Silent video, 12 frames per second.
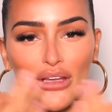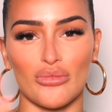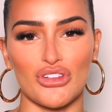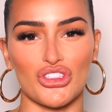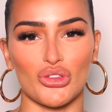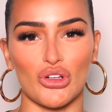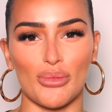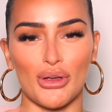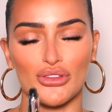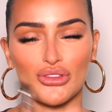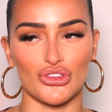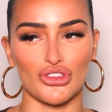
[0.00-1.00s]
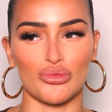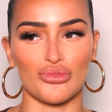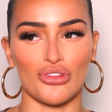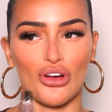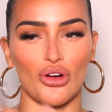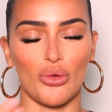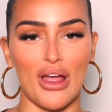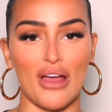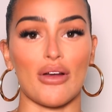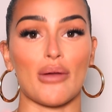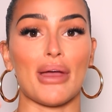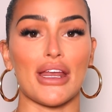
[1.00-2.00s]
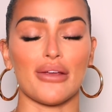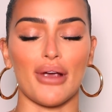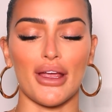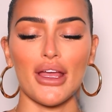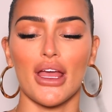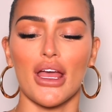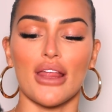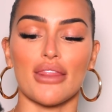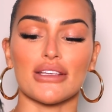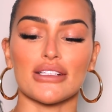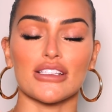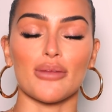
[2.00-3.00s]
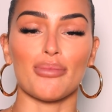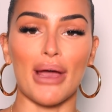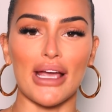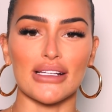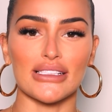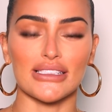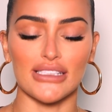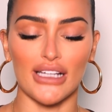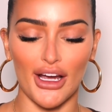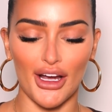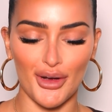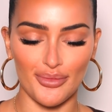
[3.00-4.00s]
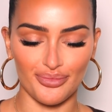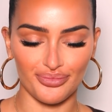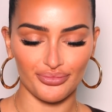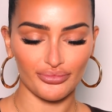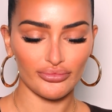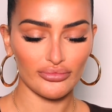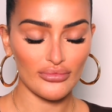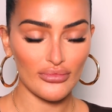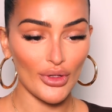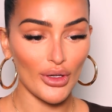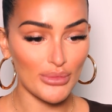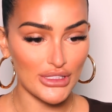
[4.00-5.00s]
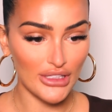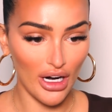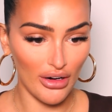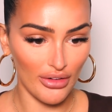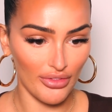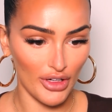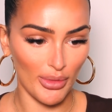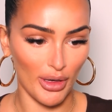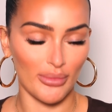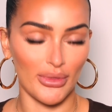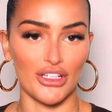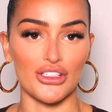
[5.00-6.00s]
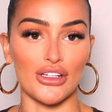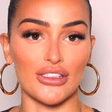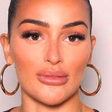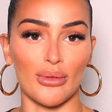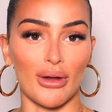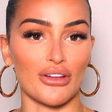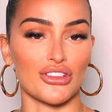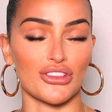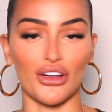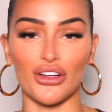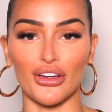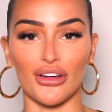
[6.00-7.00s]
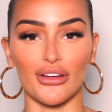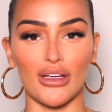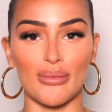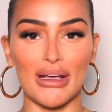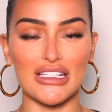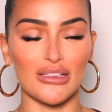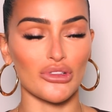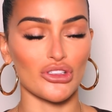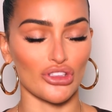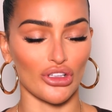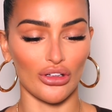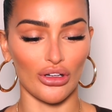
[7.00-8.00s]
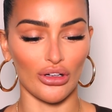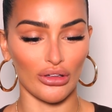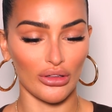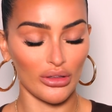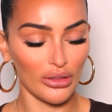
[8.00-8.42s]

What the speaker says: we just call it Boots or Superdrug or whatever. But anyway, this is the best mascara for your bottom lashes. I'm about to show you. It makes them look so long.